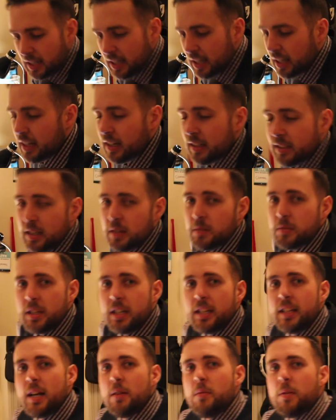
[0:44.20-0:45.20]
I don't
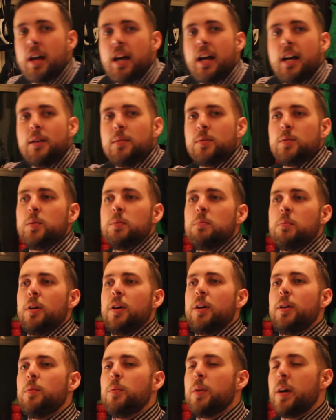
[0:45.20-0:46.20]
think that would have helped with
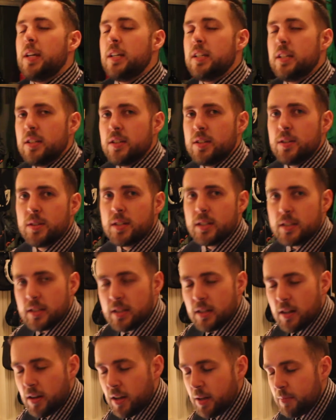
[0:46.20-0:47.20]
my weight issues at the
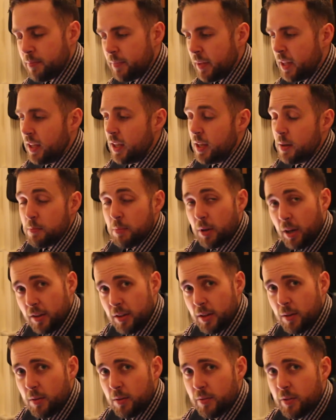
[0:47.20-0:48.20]
time, but I
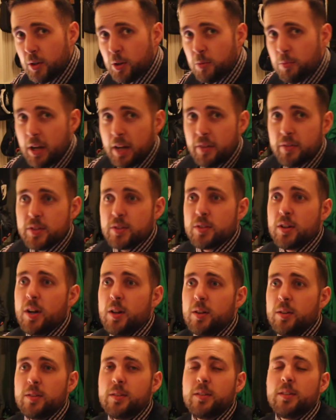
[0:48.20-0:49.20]
do love a good breakfast
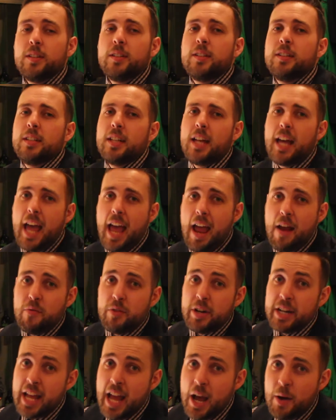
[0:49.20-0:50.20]
roll
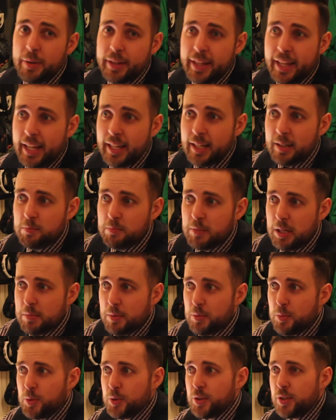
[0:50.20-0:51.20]
every now and then,
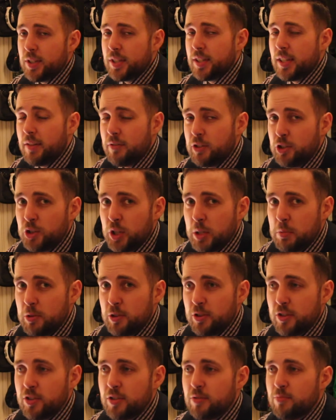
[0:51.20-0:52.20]
maybe once every 3
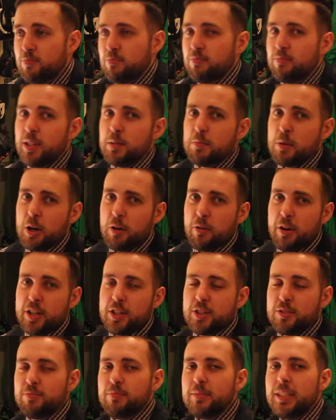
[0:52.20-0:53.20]
months, in
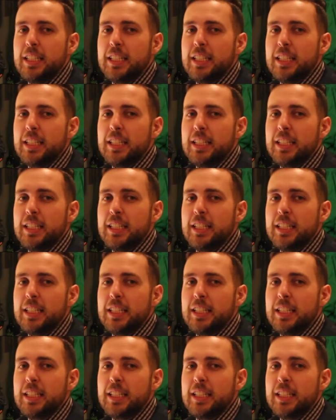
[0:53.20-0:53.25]
moderation.